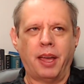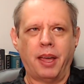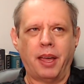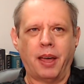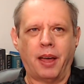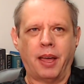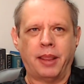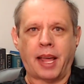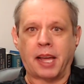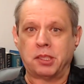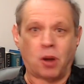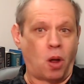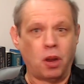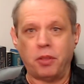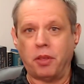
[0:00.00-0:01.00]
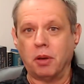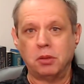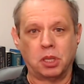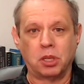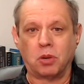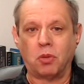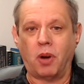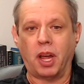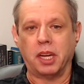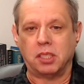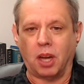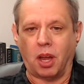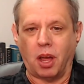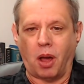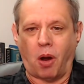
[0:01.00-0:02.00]
and that's all of those in Christ,
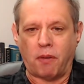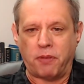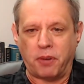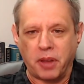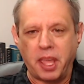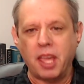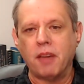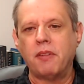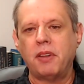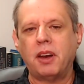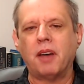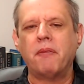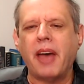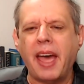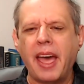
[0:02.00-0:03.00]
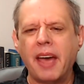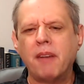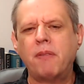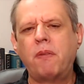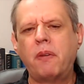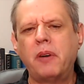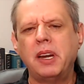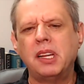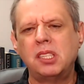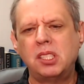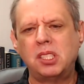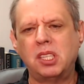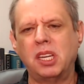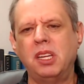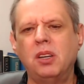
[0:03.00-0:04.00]
are forgiven of every
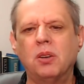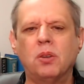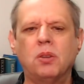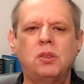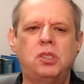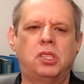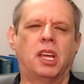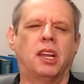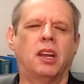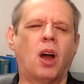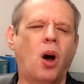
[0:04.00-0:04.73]
single sin,